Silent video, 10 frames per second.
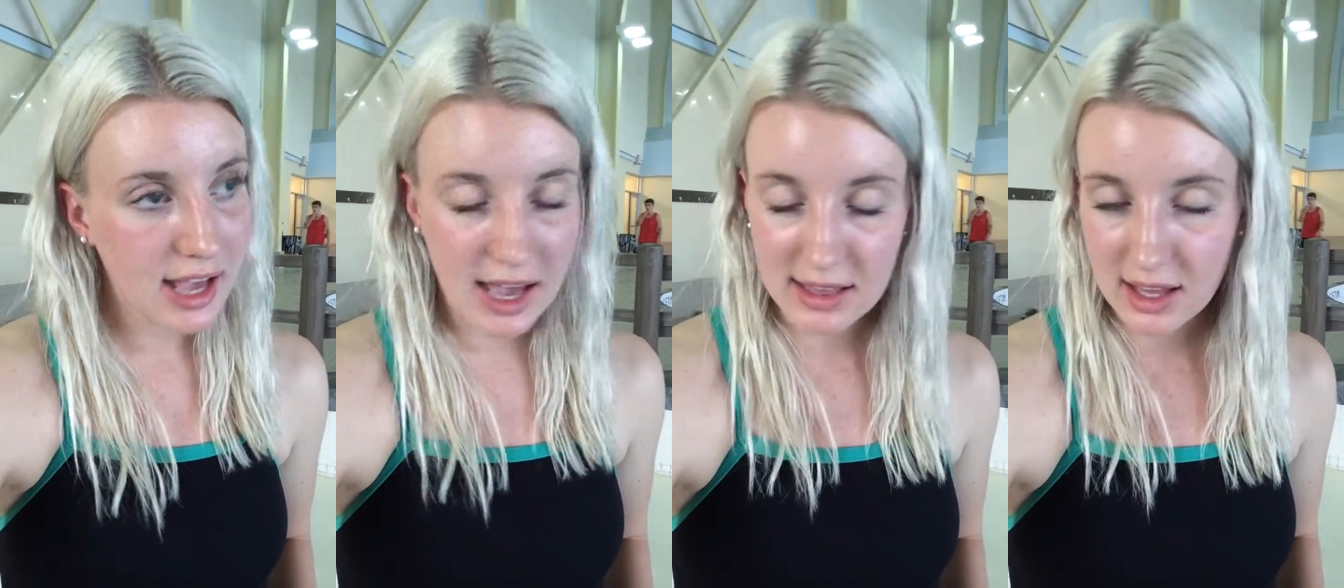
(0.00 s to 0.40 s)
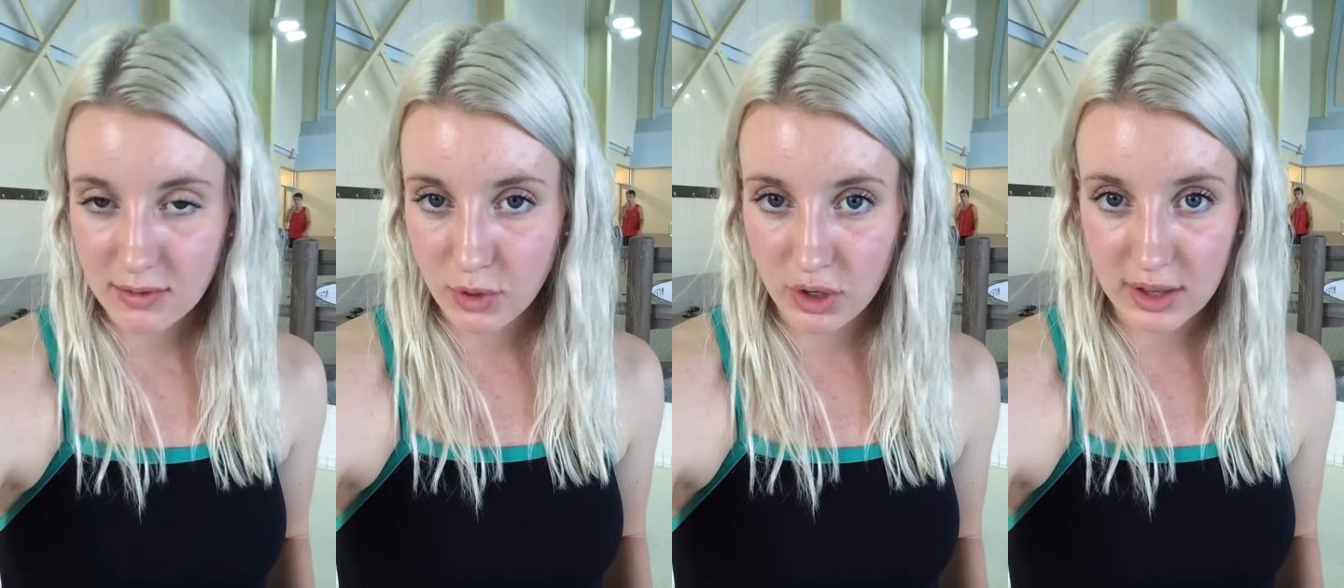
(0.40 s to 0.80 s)
and then
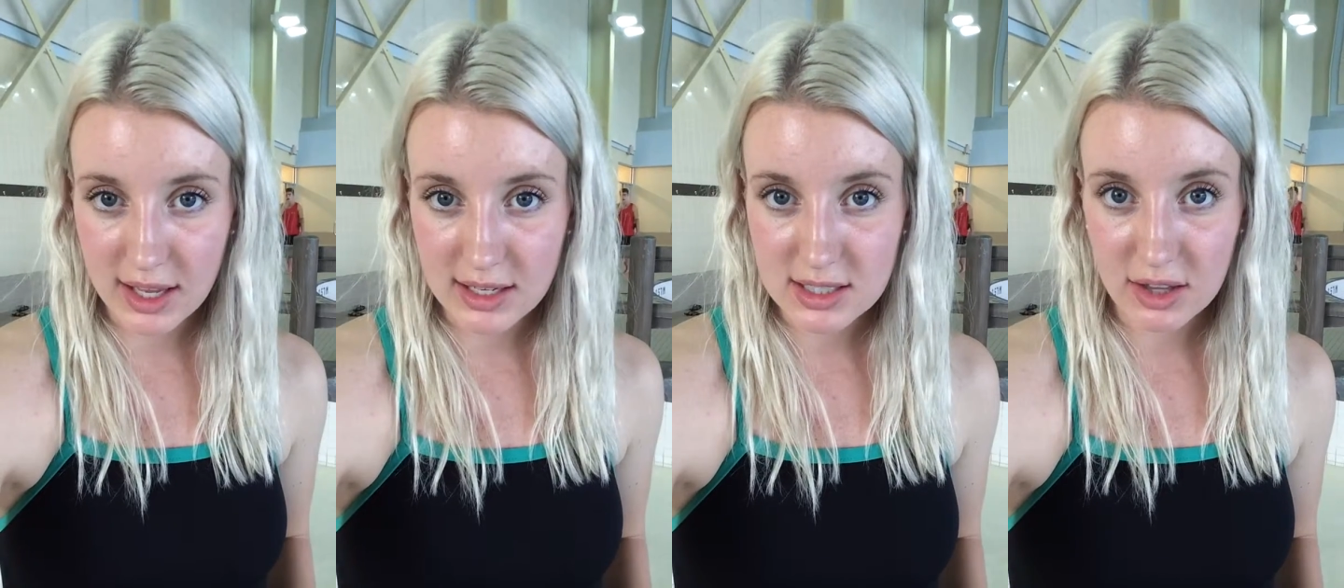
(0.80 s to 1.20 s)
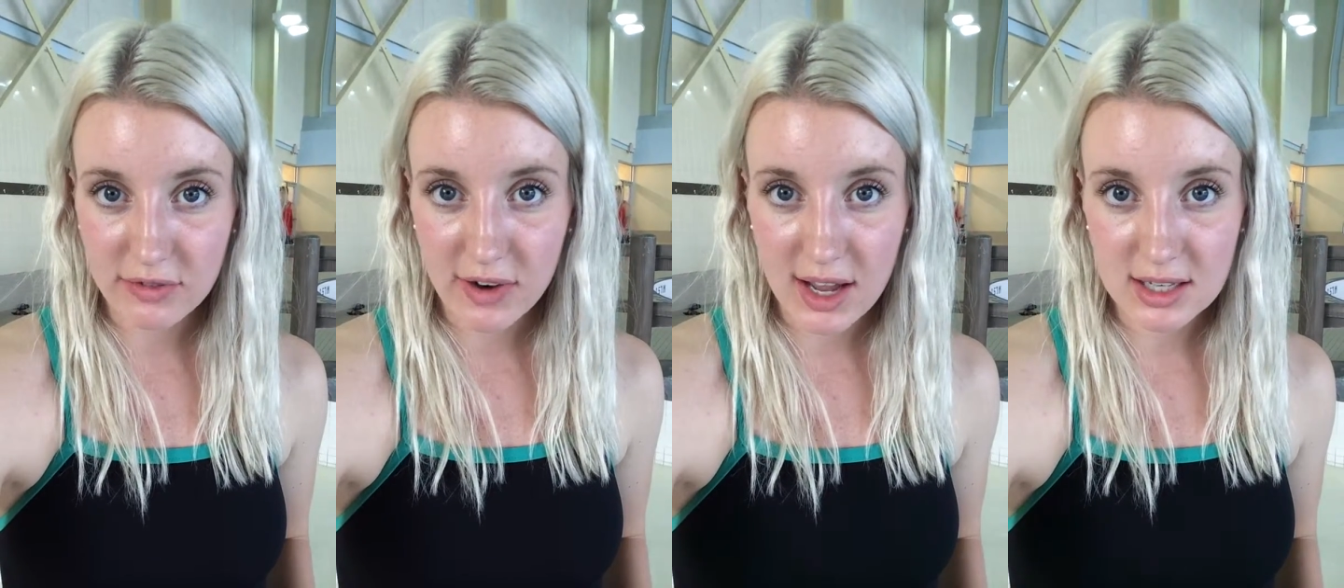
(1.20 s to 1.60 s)
rolling to the
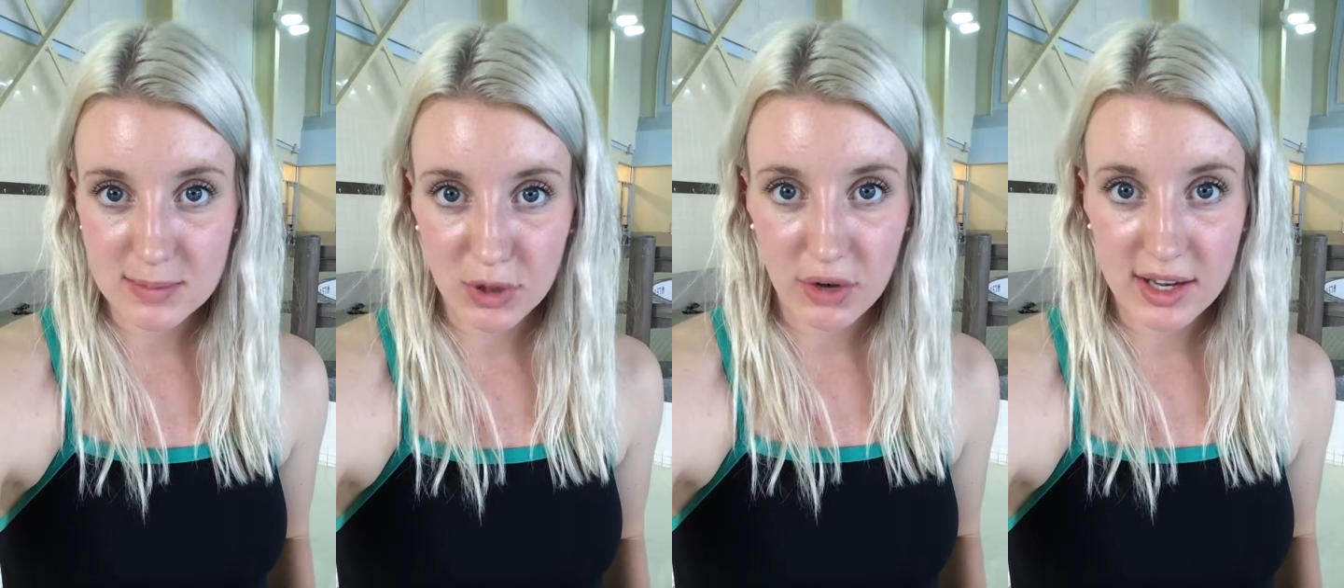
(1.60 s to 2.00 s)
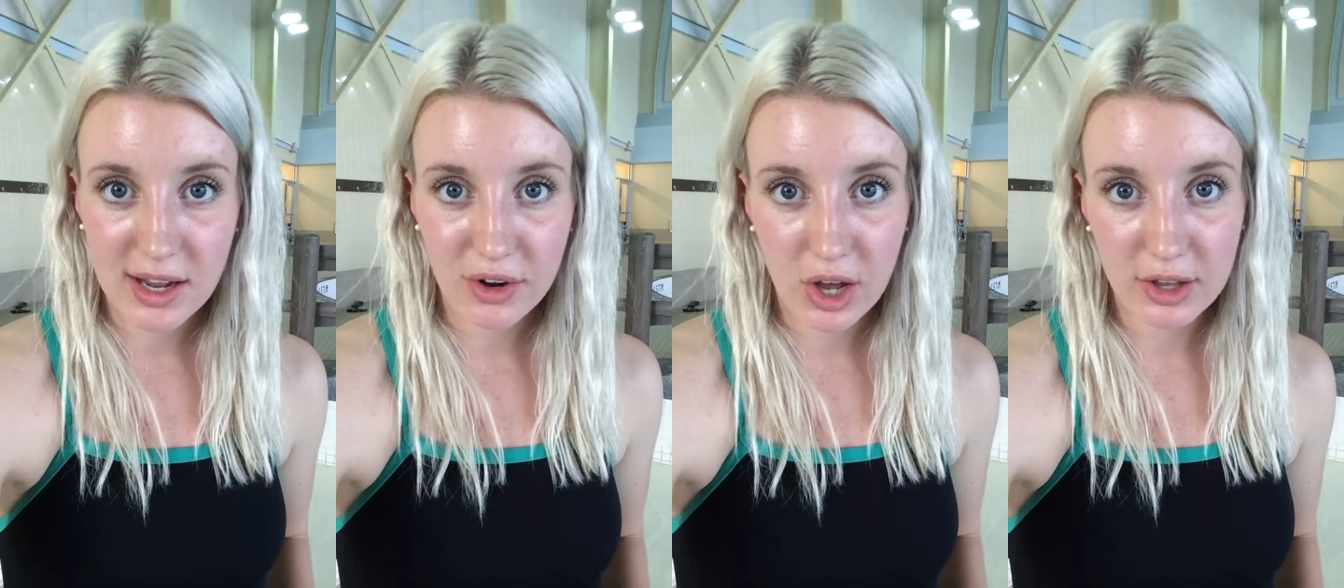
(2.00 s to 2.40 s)
front, blowing
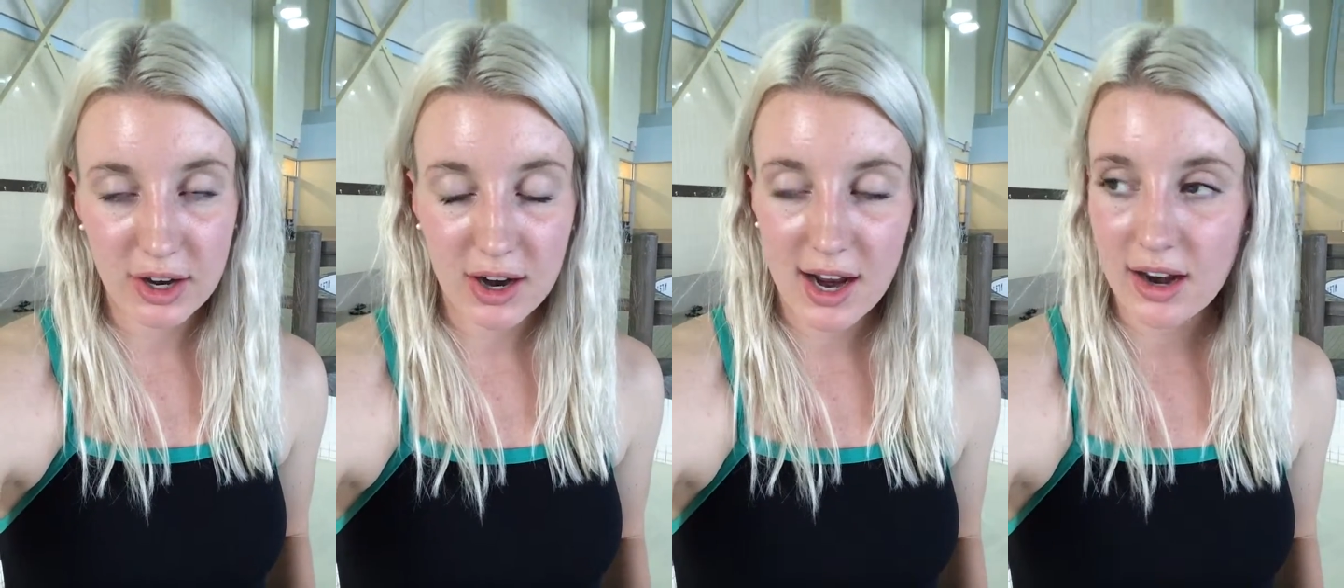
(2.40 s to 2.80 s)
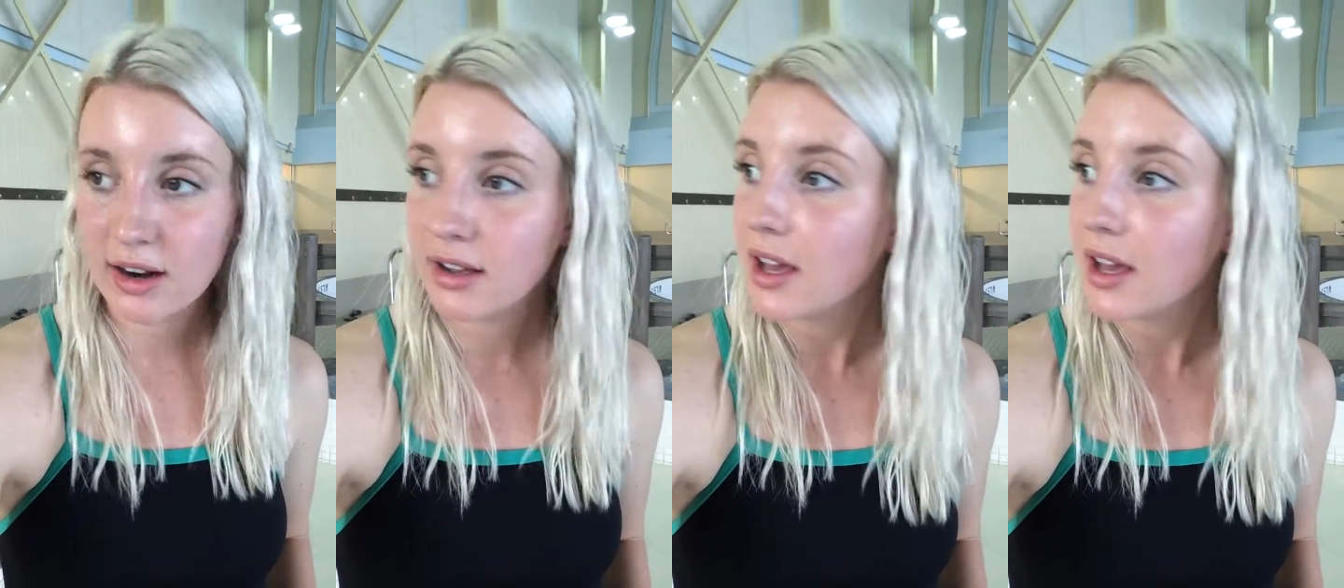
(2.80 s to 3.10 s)
out all of her hair,